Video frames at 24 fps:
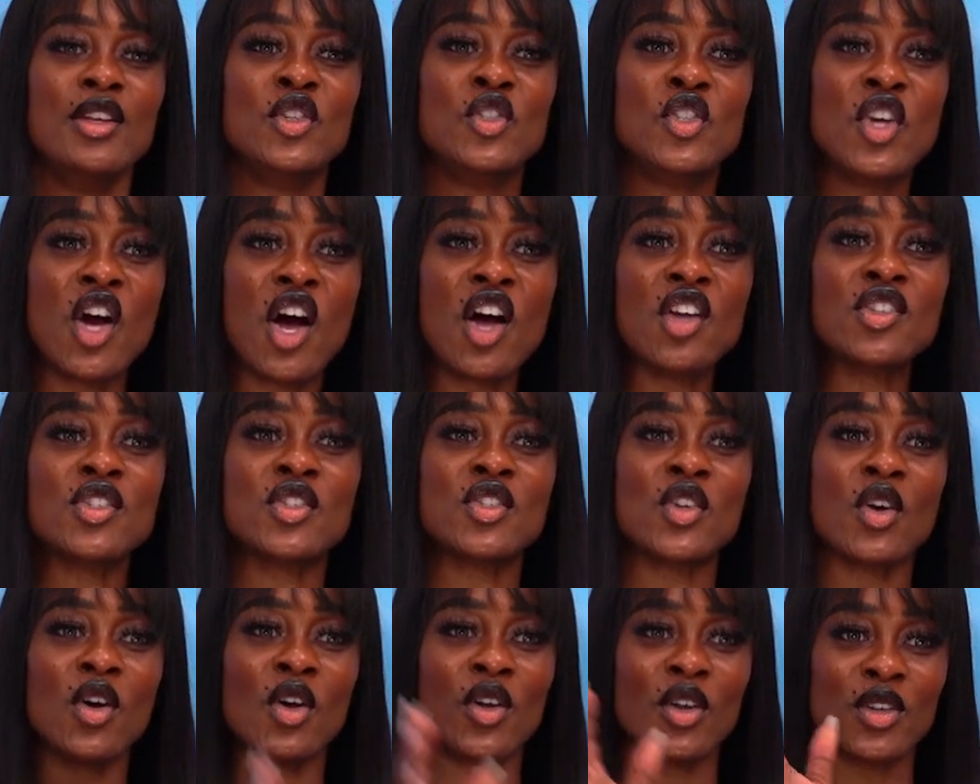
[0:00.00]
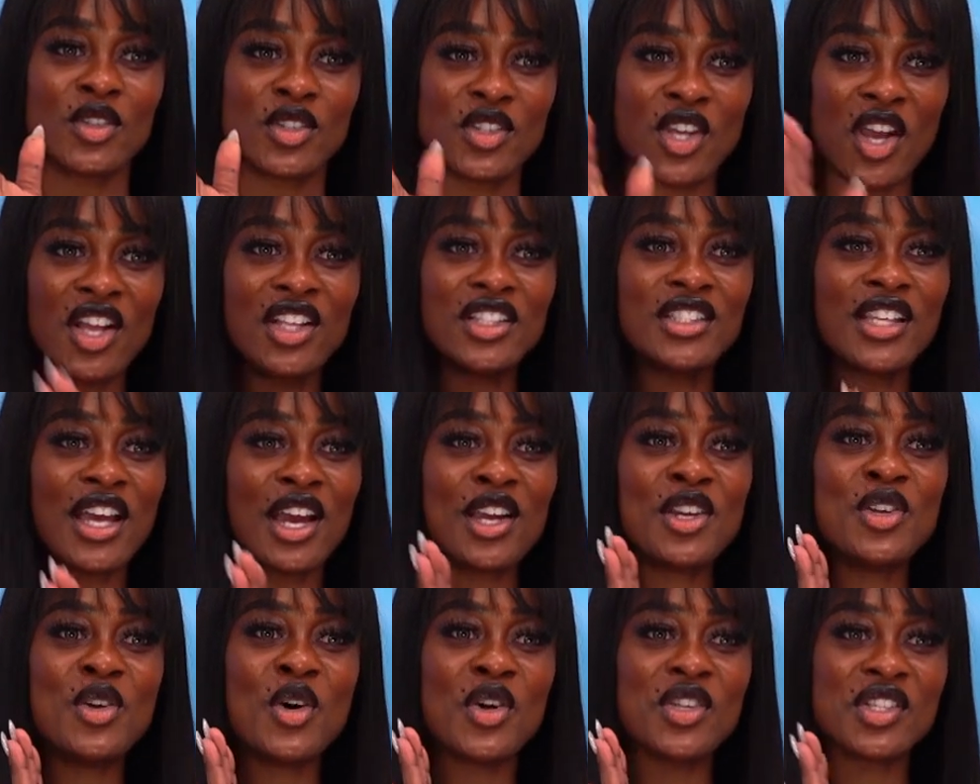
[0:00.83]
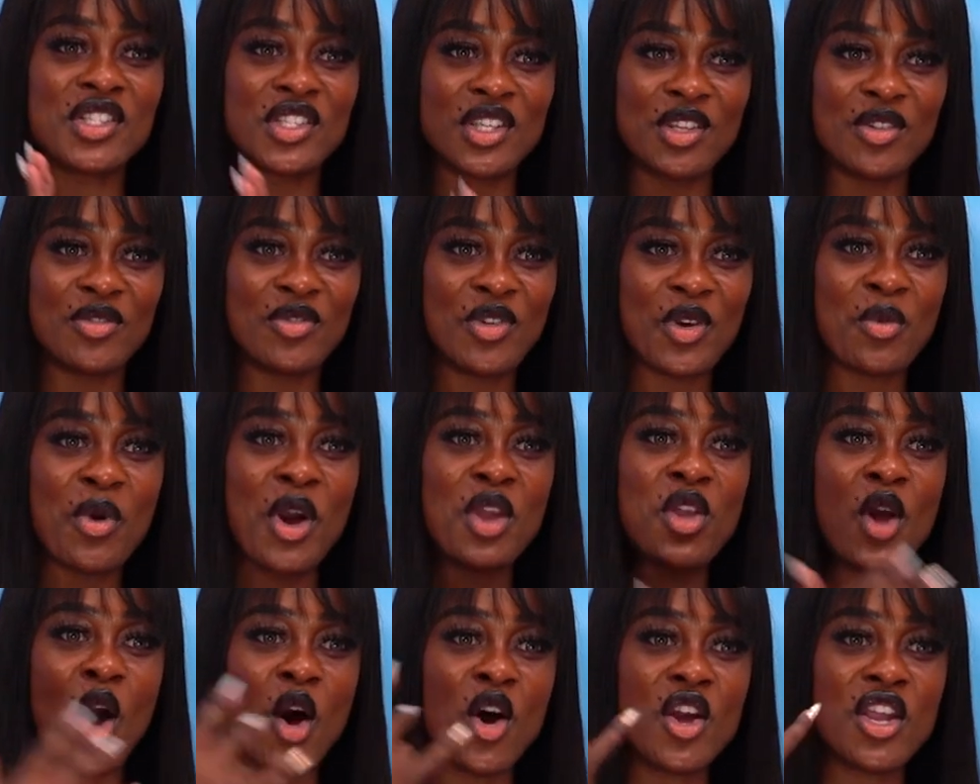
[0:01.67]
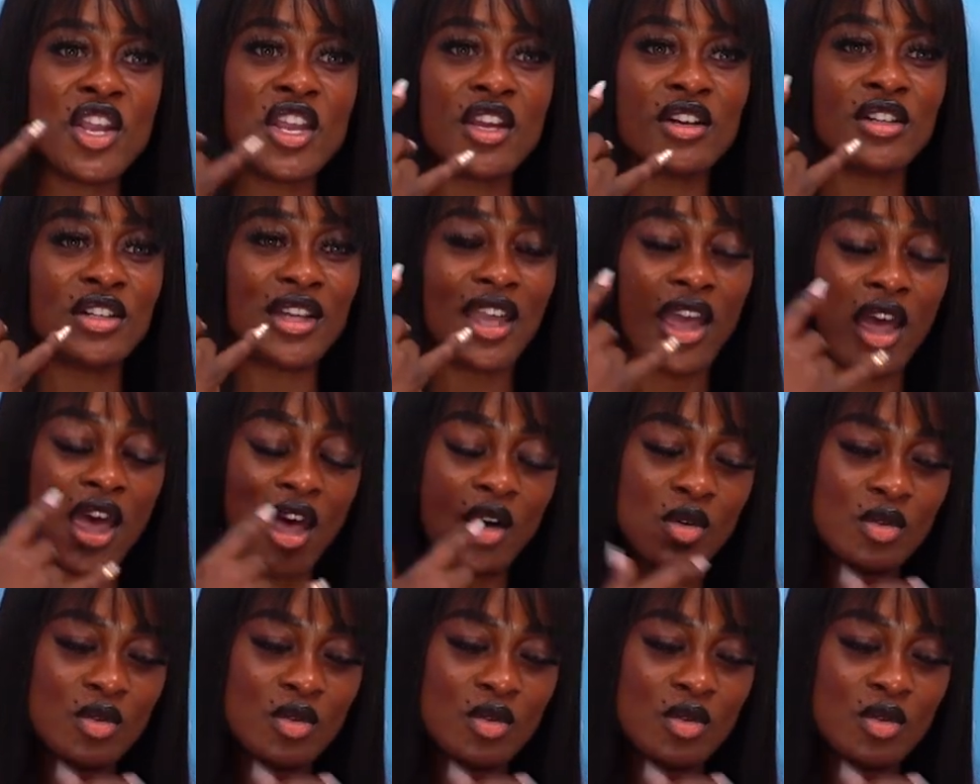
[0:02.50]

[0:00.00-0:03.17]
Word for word: Just turn down your TV no. when you're... Hell.